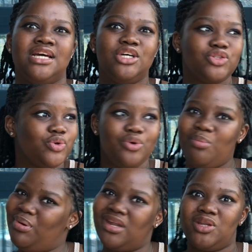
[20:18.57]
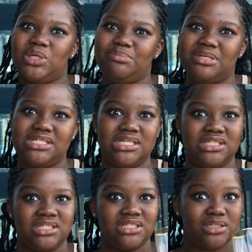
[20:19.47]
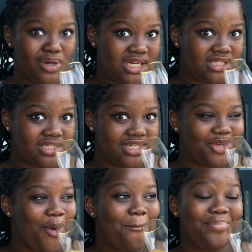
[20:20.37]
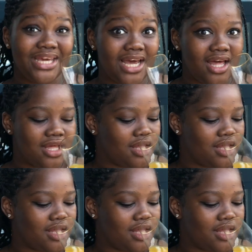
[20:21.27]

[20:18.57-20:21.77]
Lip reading: So you better not miss it, right? You better.